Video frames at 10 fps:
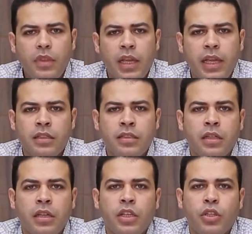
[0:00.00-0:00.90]
And
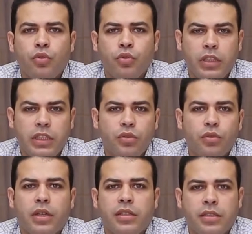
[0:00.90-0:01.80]
you need
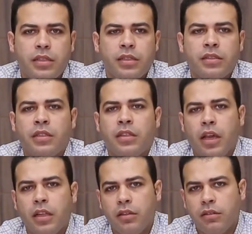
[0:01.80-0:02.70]
to assess the
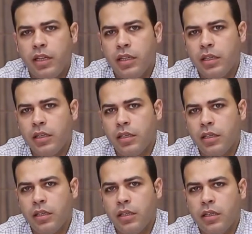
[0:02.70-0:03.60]
underlying
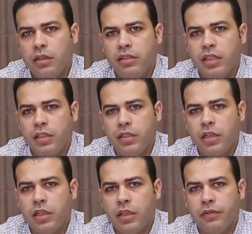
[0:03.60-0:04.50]
cardiac
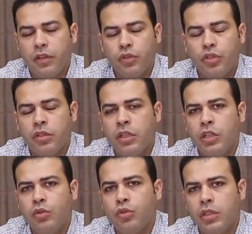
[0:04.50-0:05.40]
function
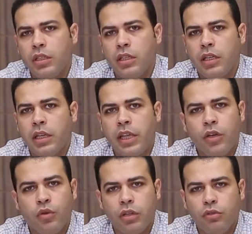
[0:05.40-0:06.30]
using
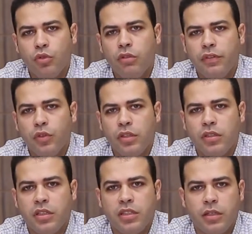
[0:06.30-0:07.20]
echocardiography to
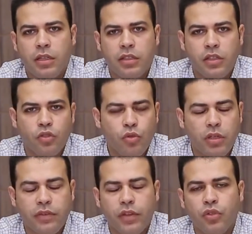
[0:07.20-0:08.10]
assess the
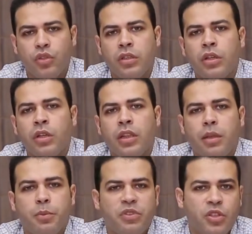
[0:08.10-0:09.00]
systolic function, the
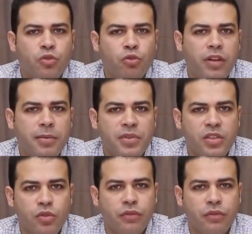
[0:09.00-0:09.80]
presence or absence of